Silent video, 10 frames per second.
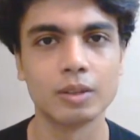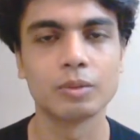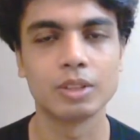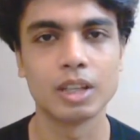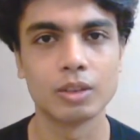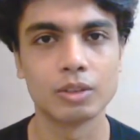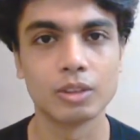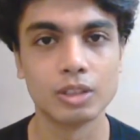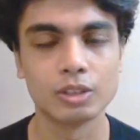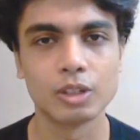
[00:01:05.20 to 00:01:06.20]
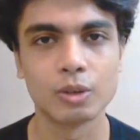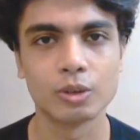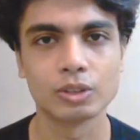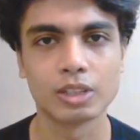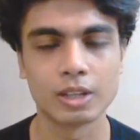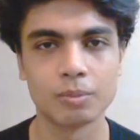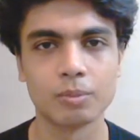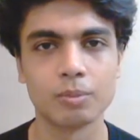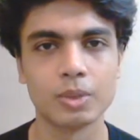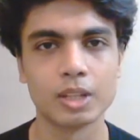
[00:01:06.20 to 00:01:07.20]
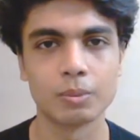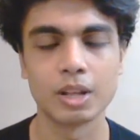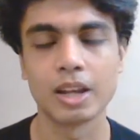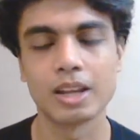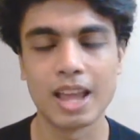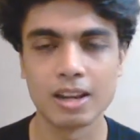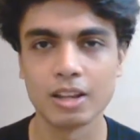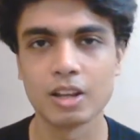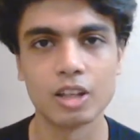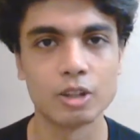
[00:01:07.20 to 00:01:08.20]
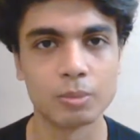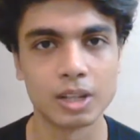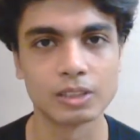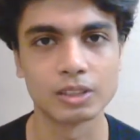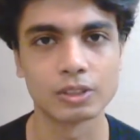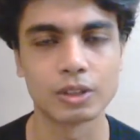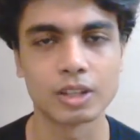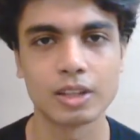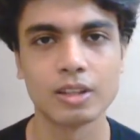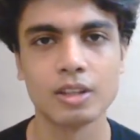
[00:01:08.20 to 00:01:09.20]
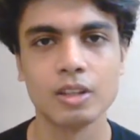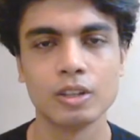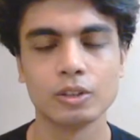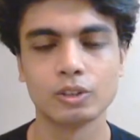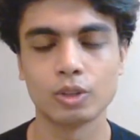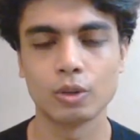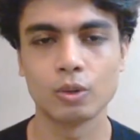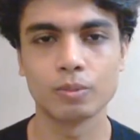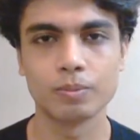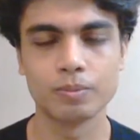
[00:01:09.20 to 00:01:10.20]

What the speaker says: yeah, these logos can be applied, and in other places, okay. So